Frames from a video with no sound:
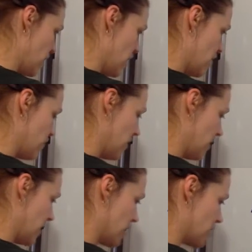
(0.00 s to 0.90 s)
if the
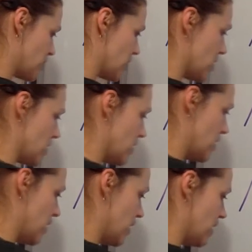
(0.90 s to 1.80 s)
electron
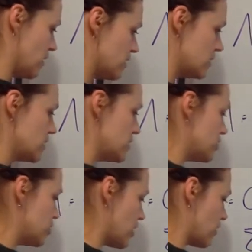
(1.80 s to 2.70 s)
is
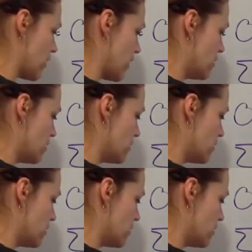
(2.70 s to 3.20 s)
degenerate